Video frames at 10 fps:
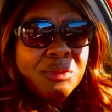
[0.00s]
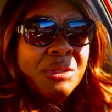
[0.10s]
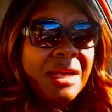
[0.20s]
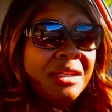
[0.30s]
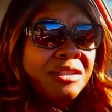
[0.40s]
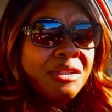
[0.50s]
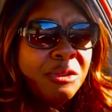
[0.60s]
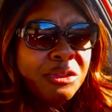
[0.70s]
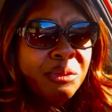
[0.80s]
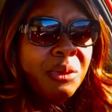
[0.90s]
like a
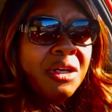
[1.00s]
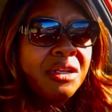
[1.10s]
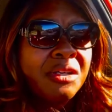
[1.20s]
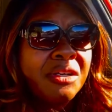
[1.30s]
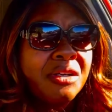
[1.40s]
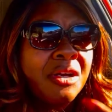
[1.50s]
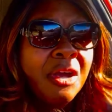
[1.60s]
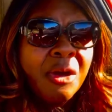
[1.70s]
social worker,